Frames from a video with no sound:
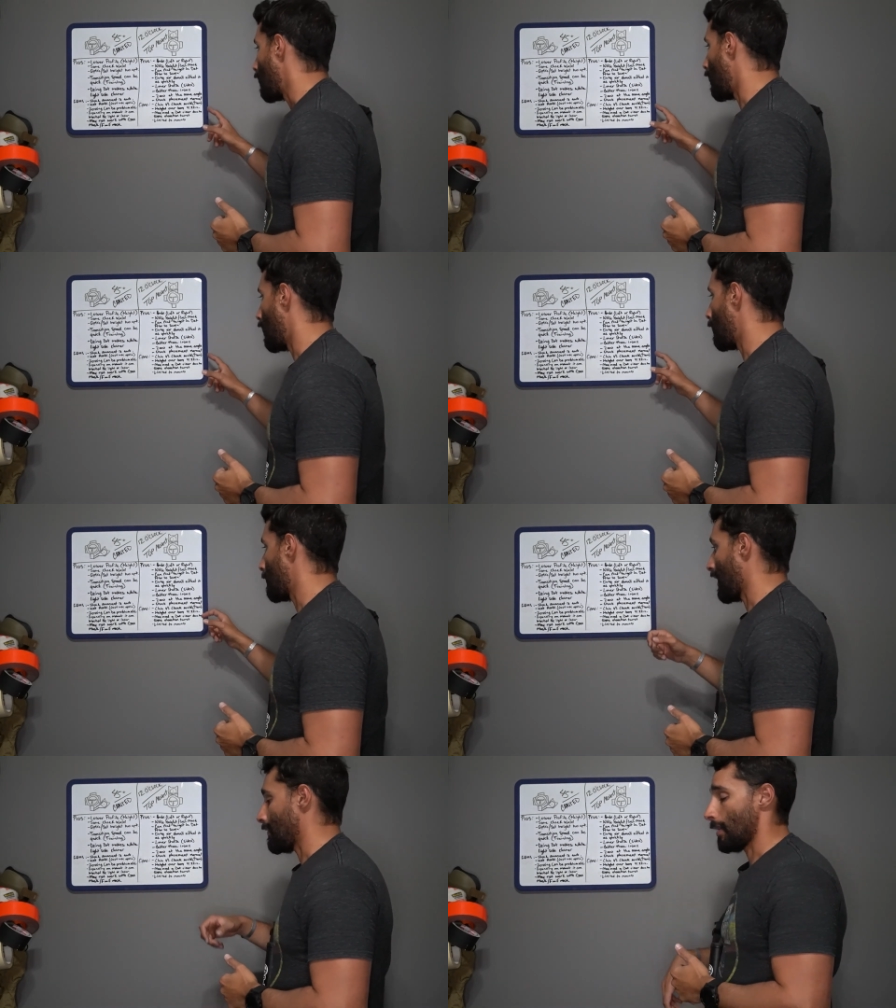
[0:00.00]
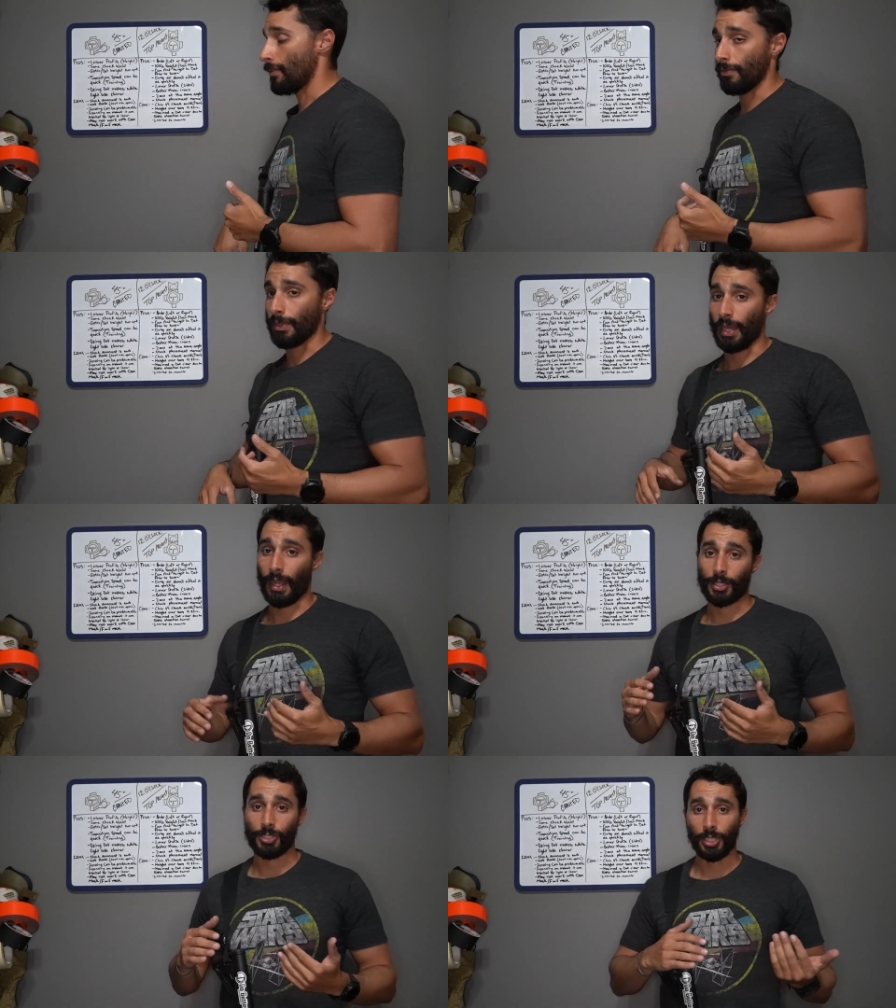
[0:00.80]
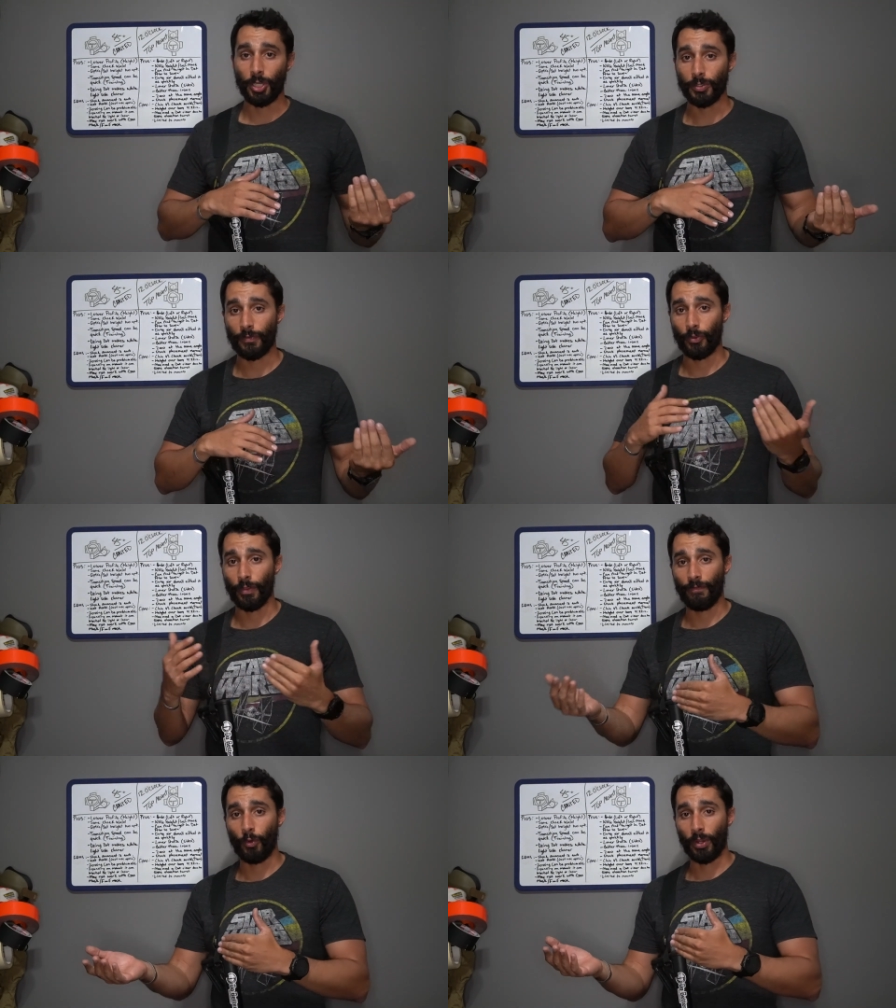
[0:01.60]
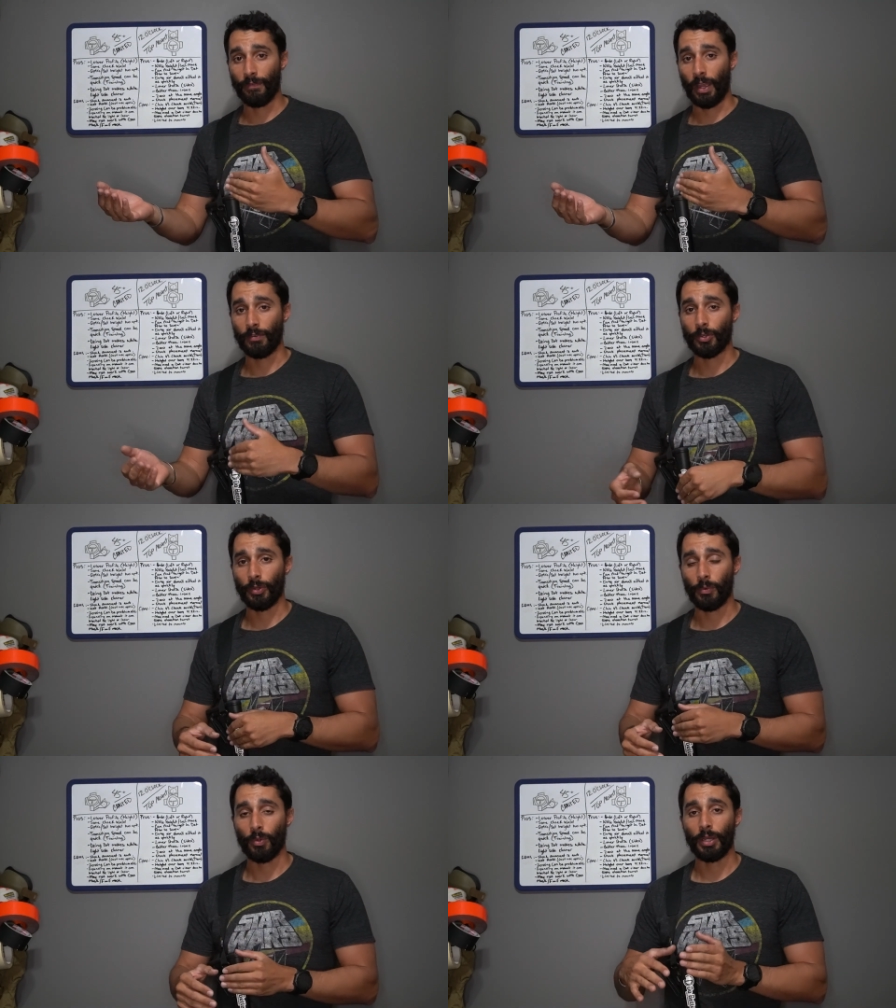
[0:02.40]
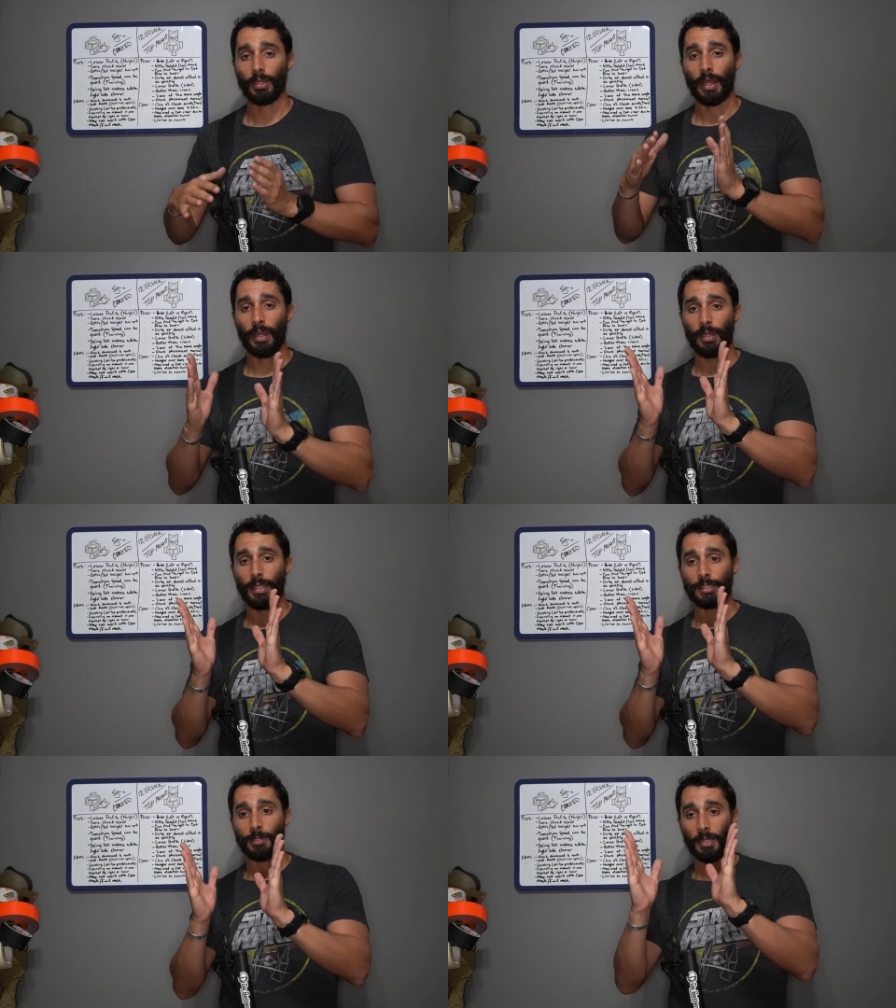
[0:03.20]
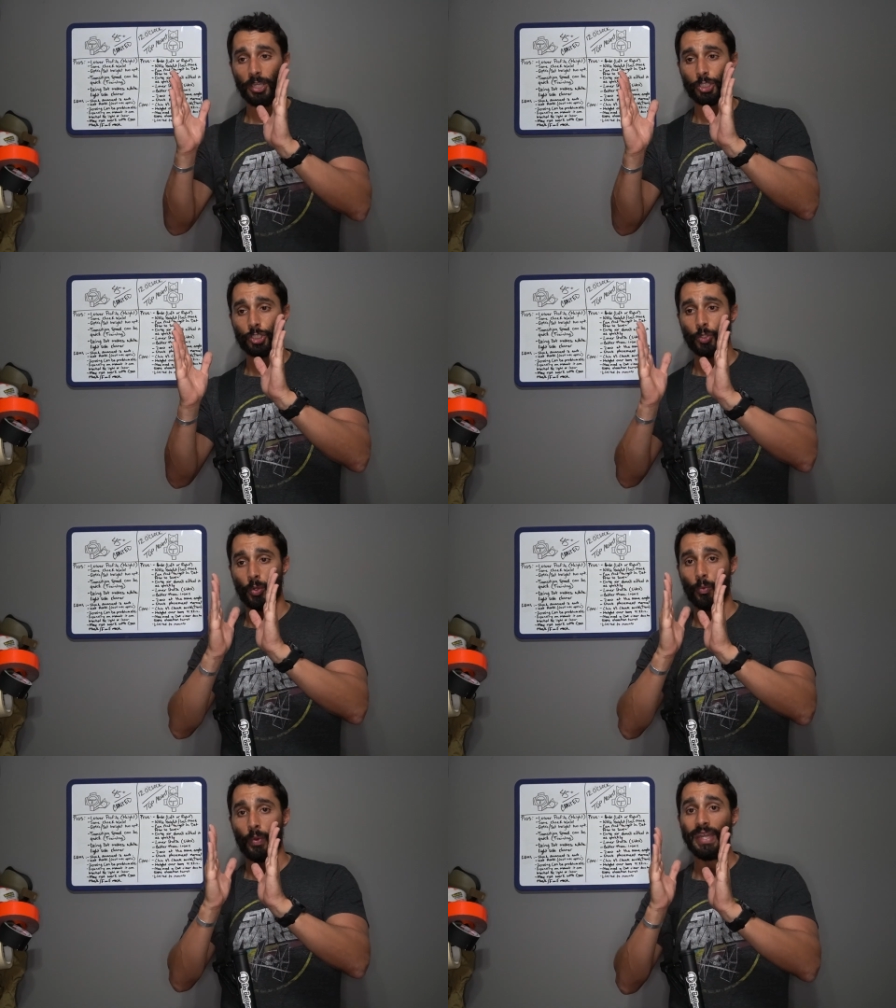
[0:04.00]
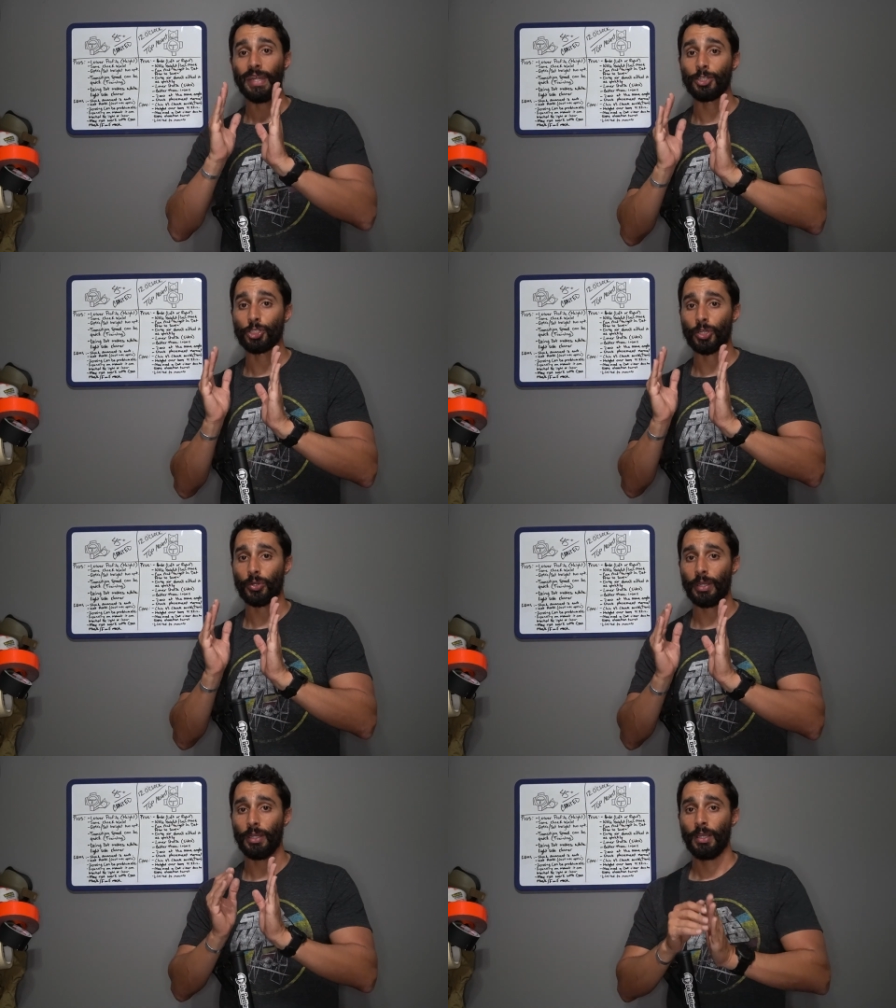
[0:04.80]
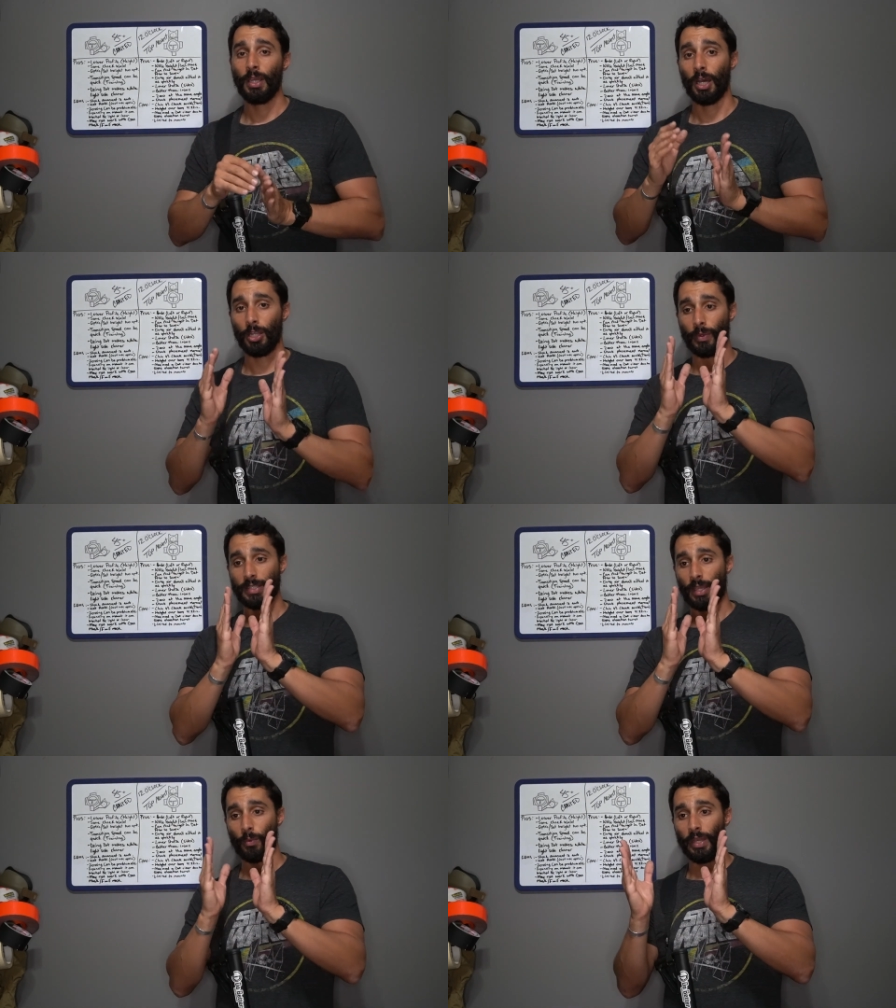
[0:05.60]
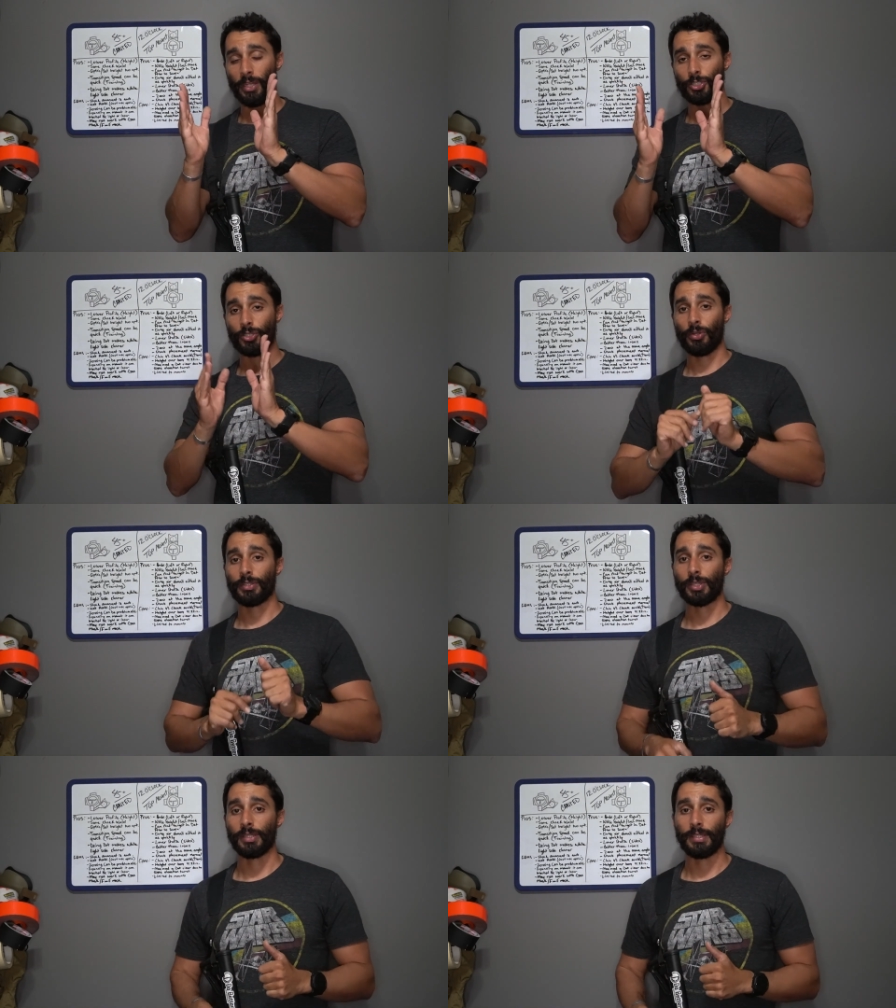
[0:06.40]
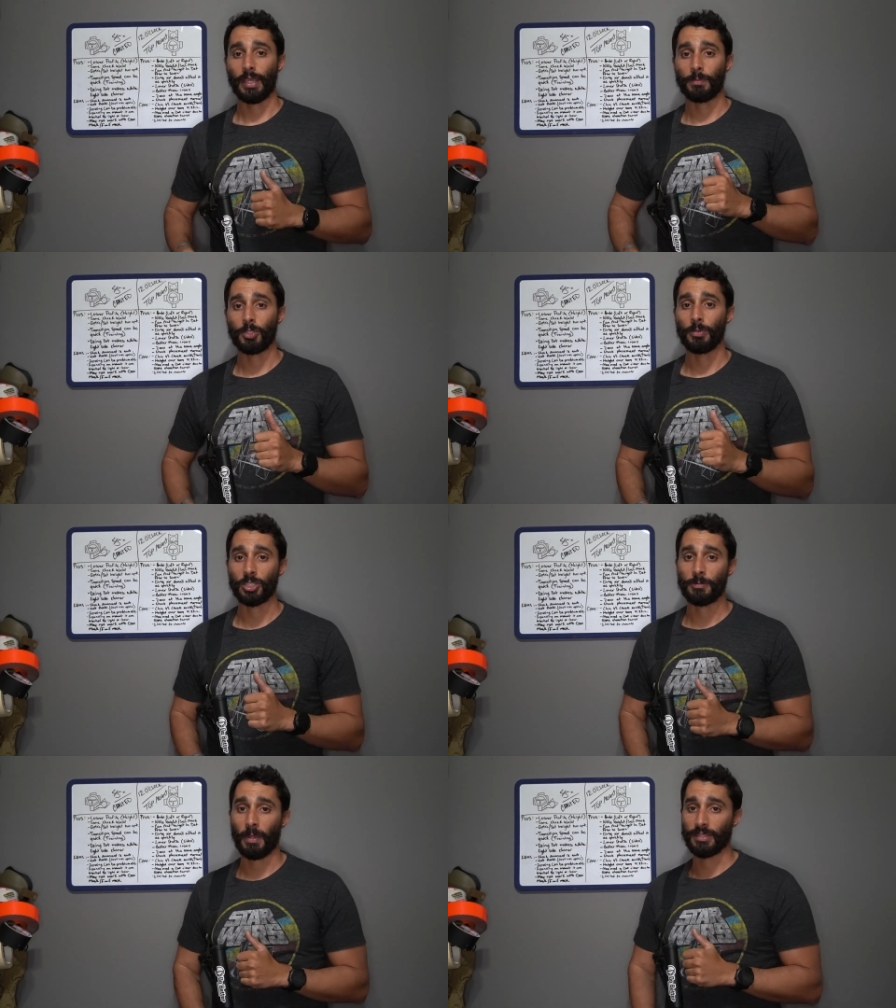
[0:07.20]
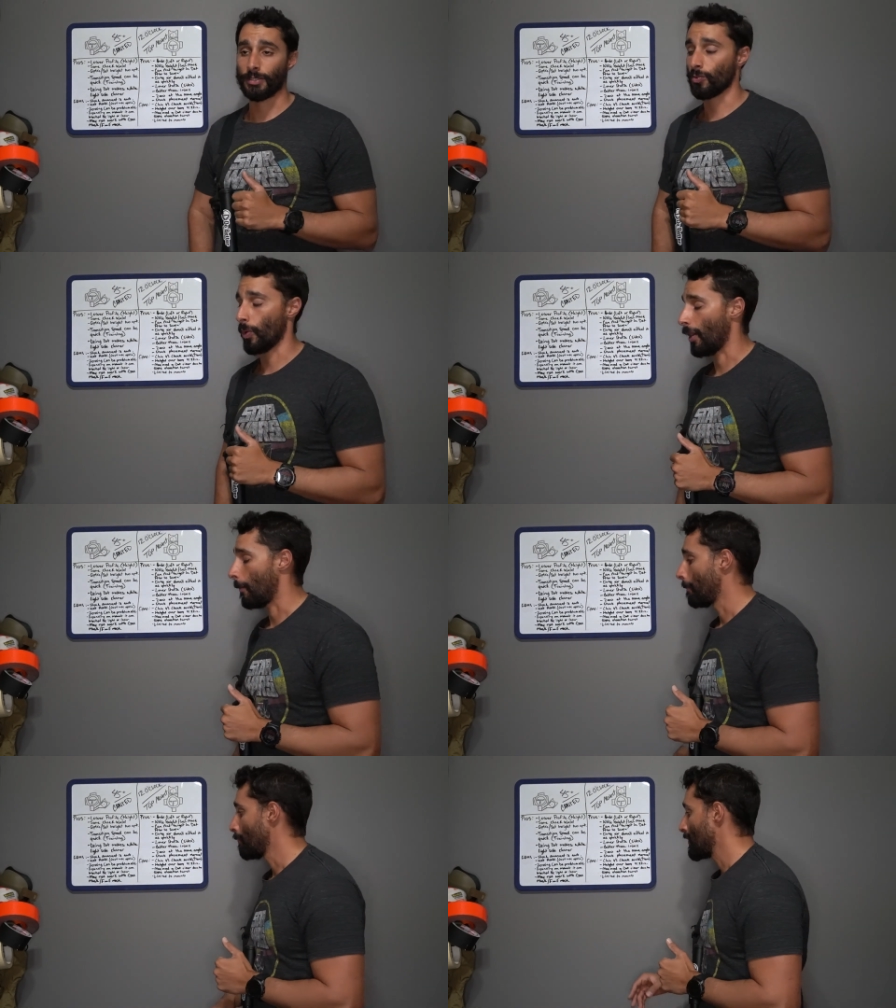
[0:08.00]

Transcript: And then that actually goes for the 45-degree one, that it needs to be a short windage turret. Otherwise, that windage turret is going to take up too much space as well.